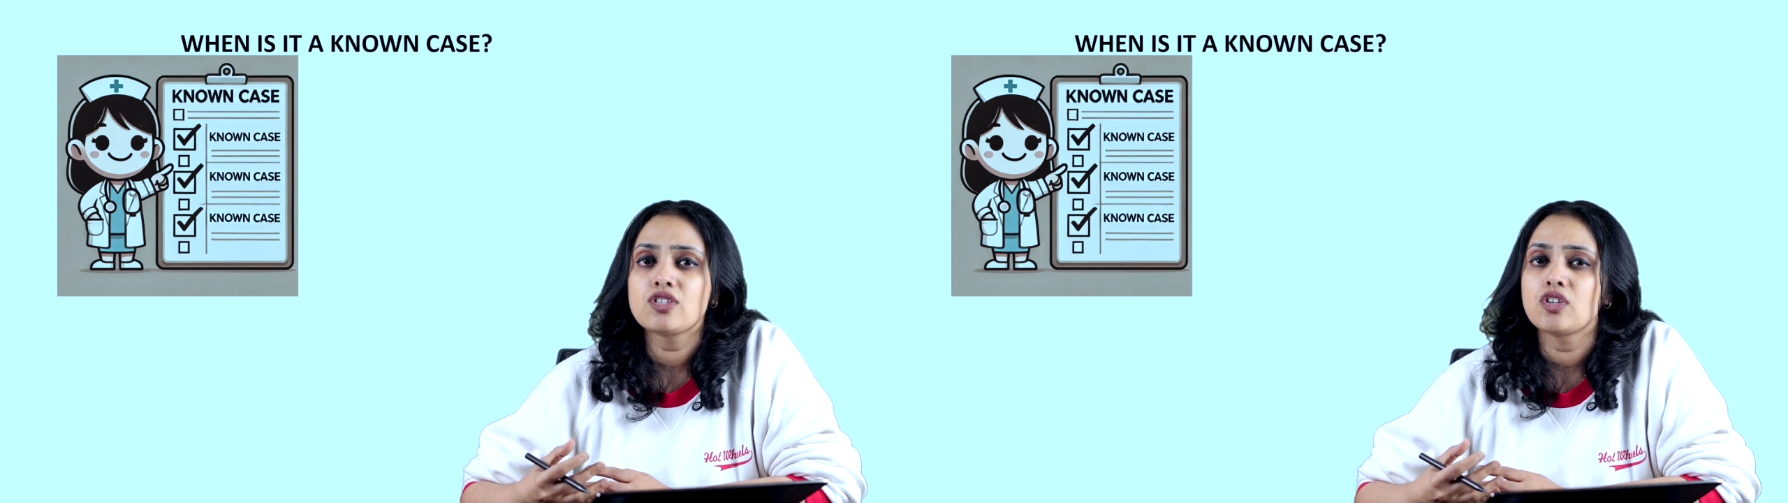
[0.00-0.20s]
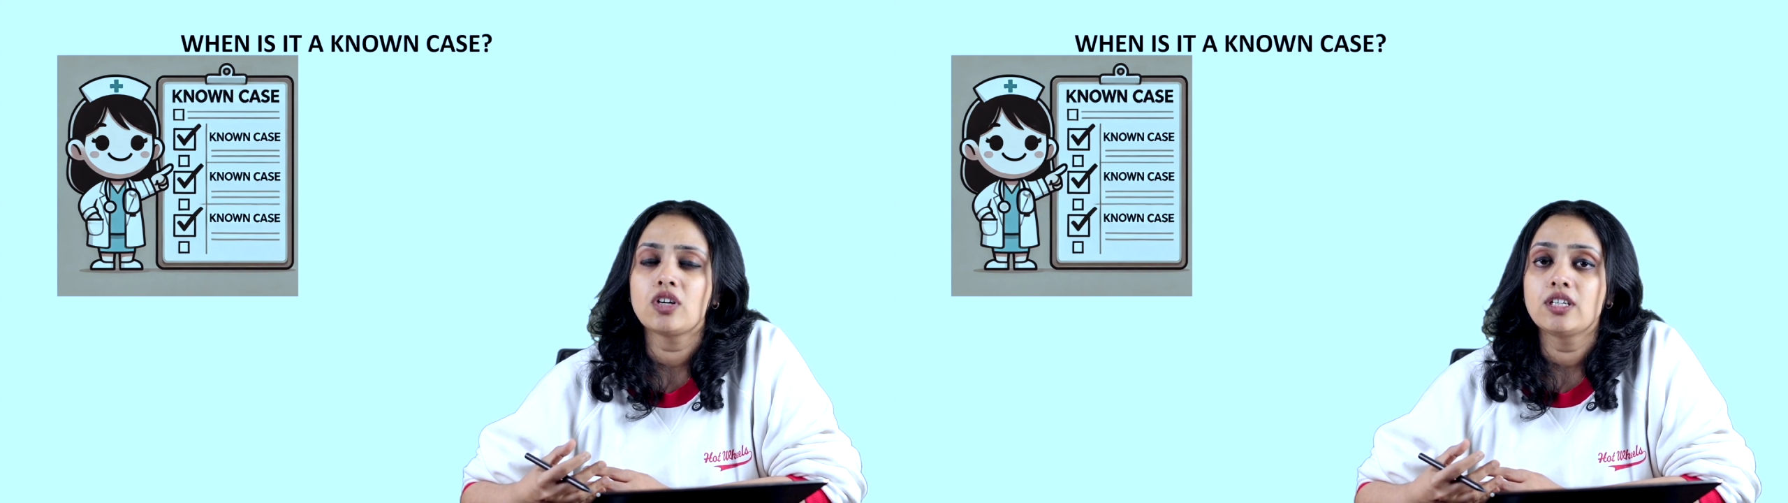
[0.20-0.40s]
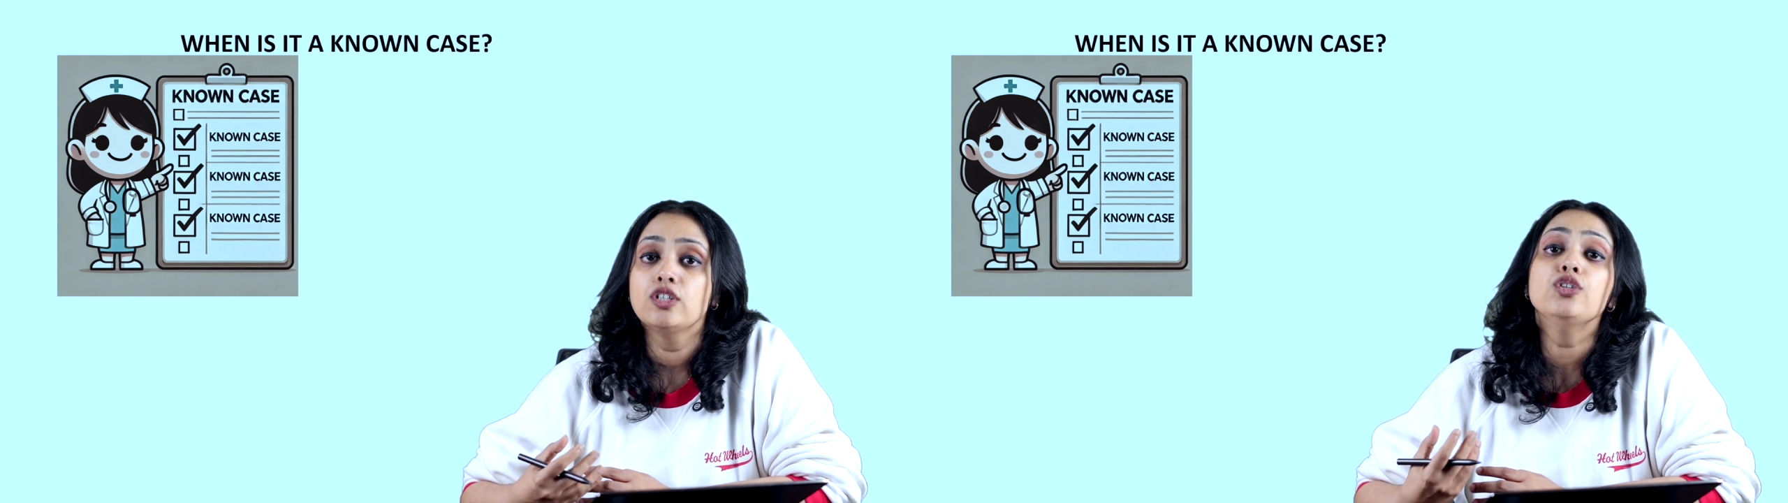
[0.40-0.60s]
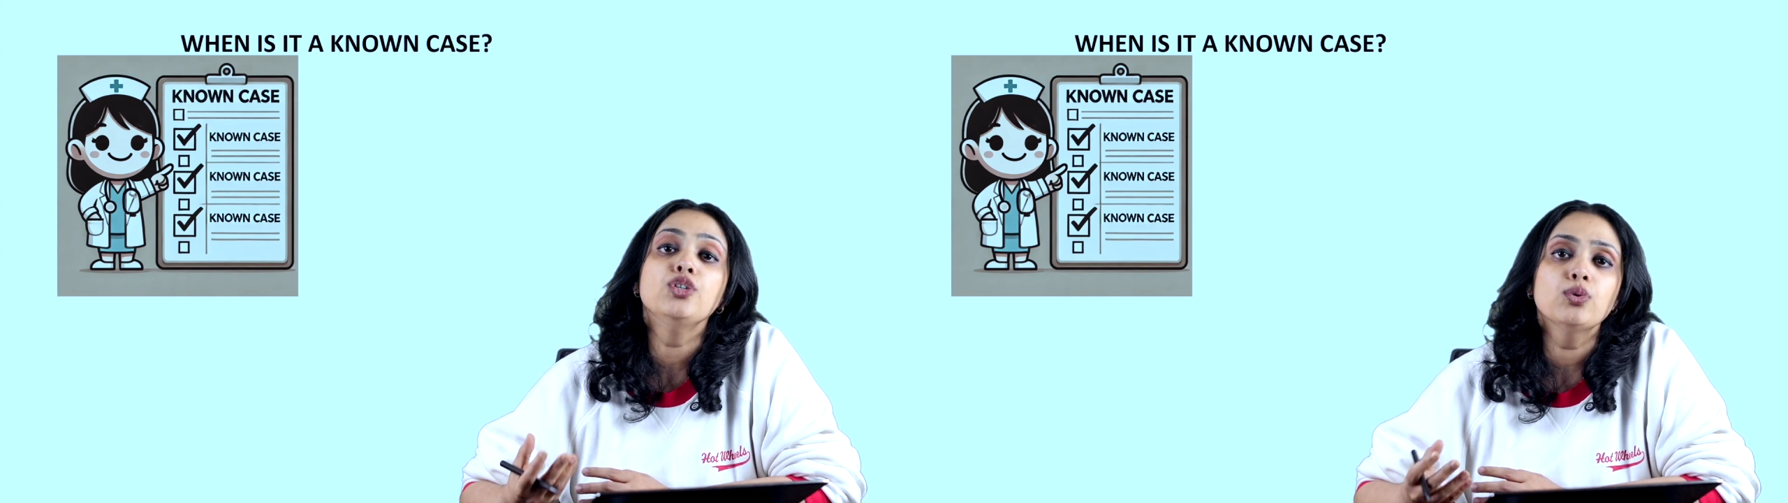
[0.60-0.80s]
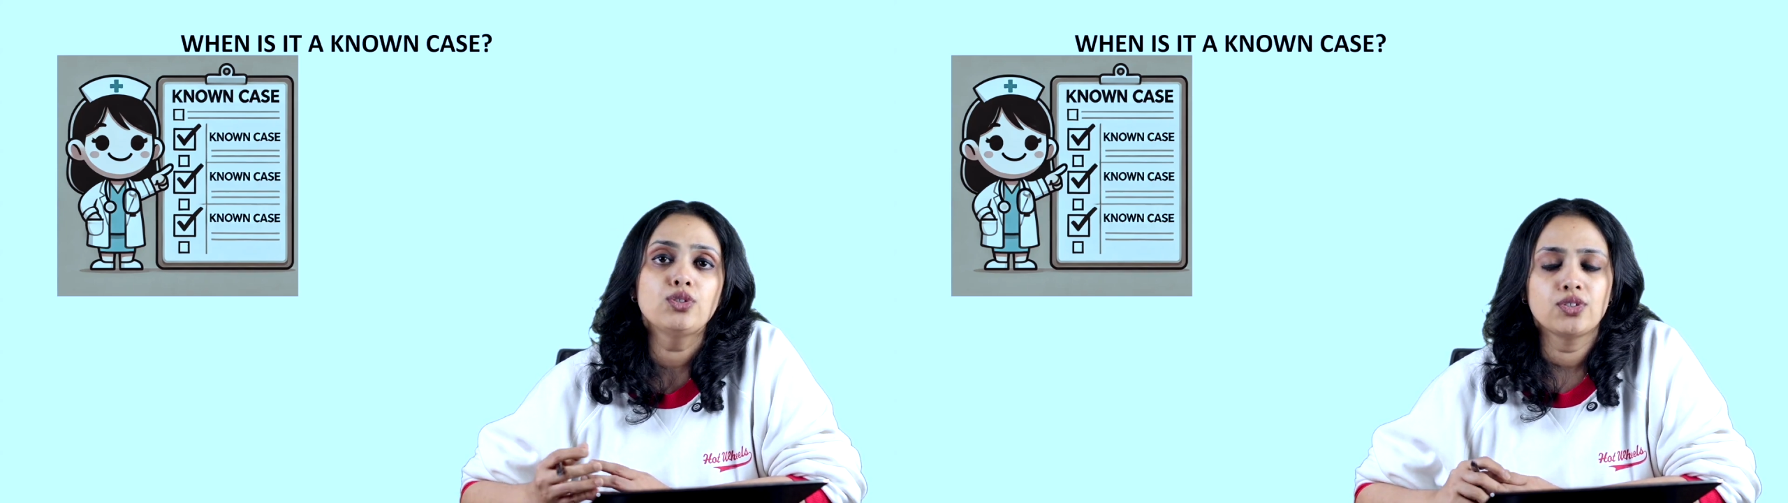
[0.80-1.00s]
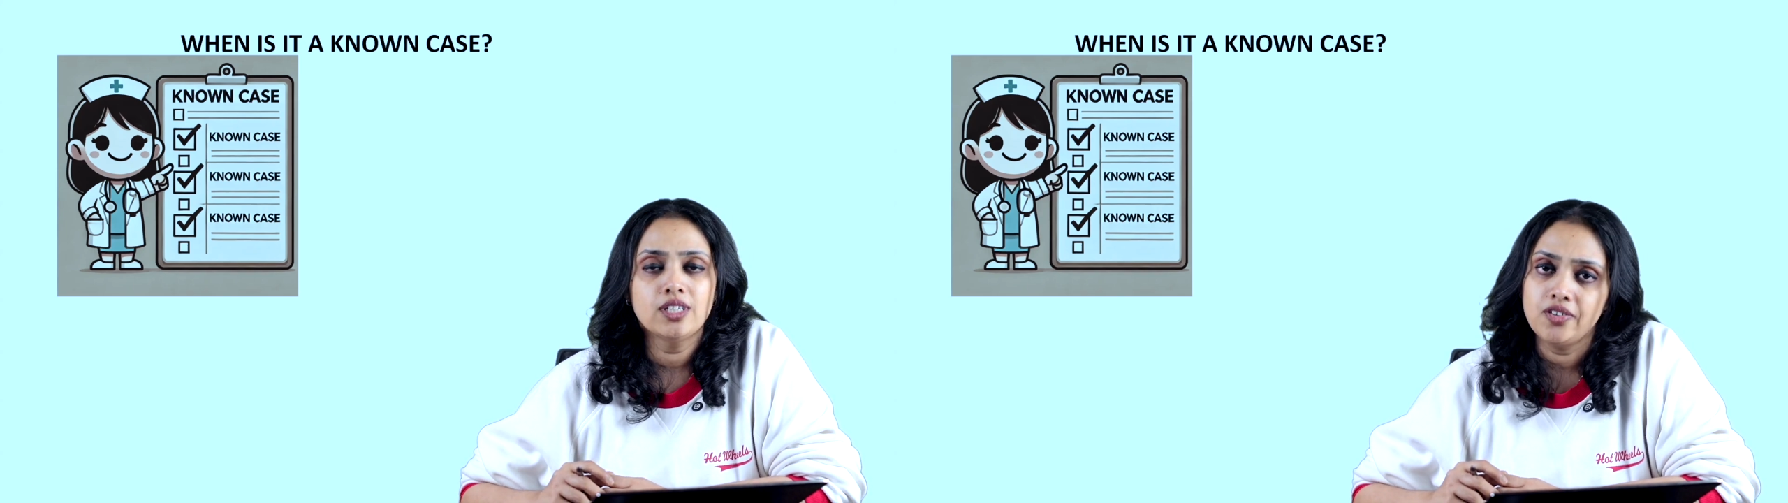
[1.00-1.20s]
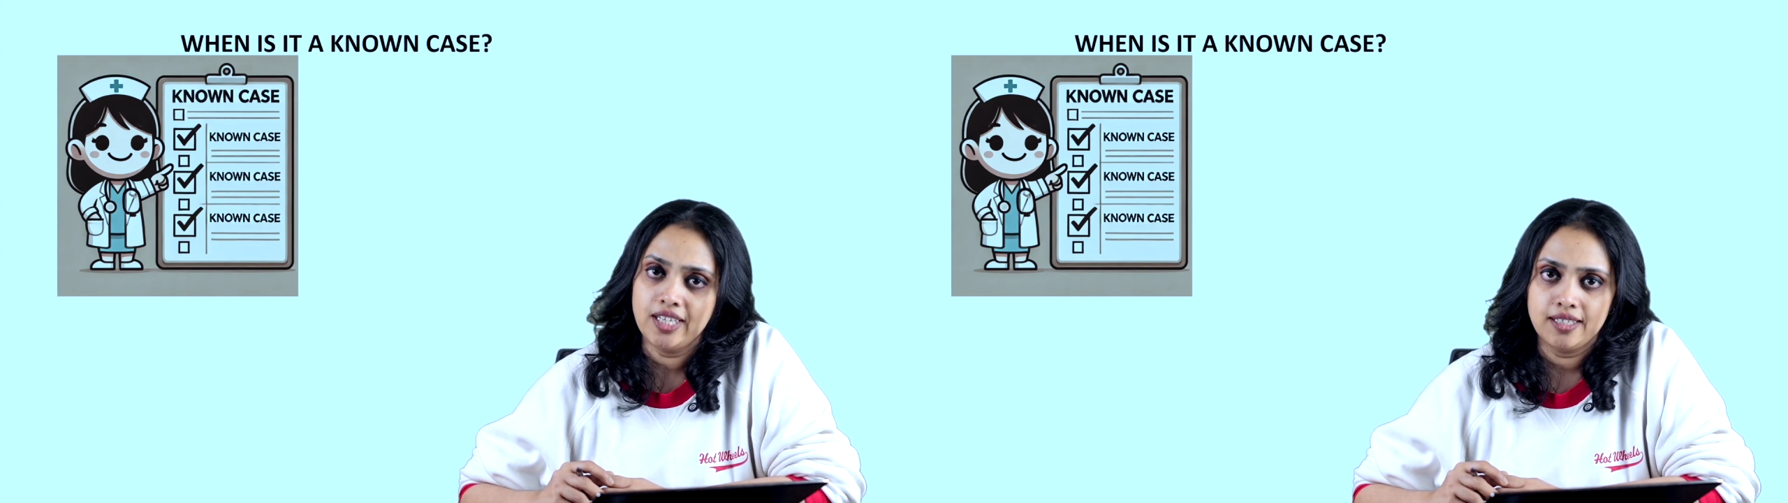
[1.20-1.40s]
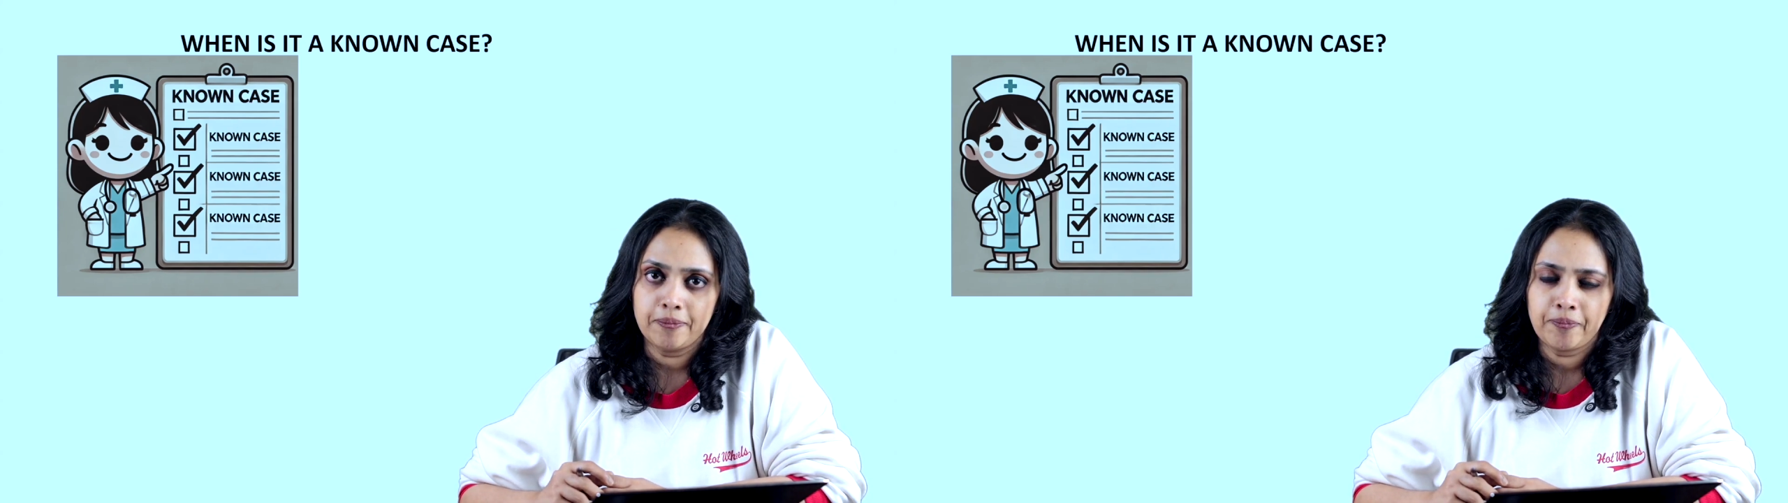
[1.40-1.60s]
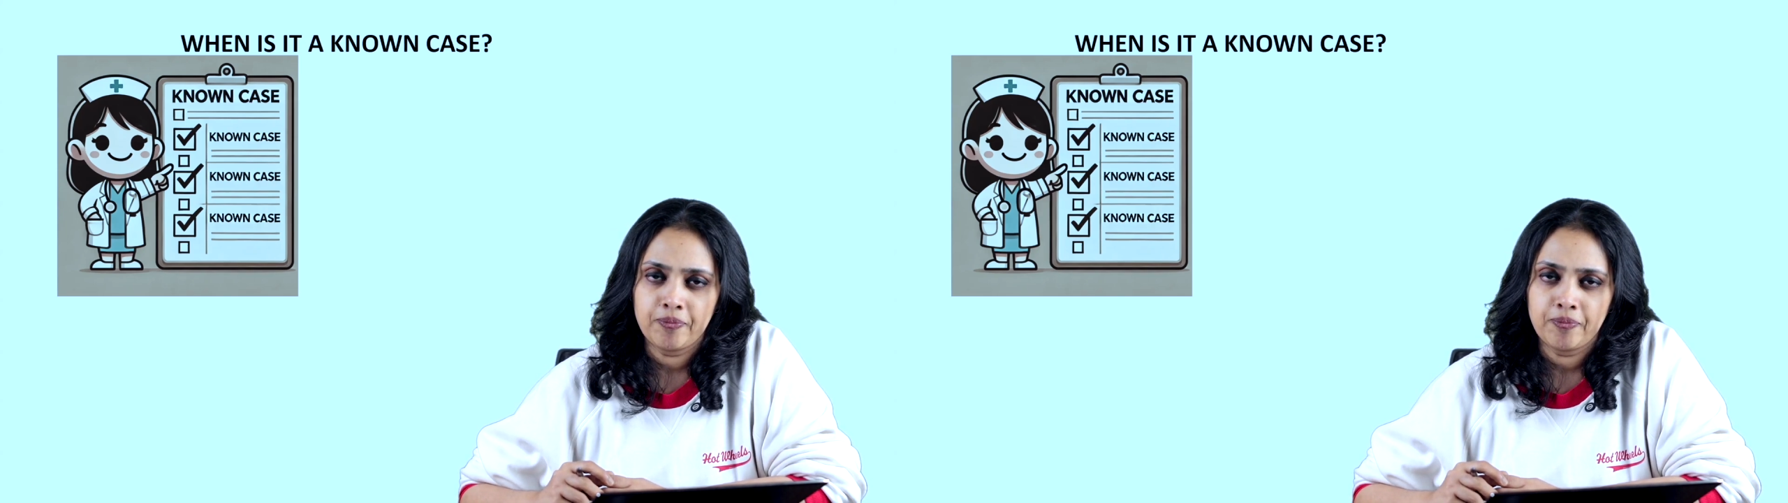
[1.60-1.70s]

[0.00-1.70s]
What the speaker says: not new to the reader.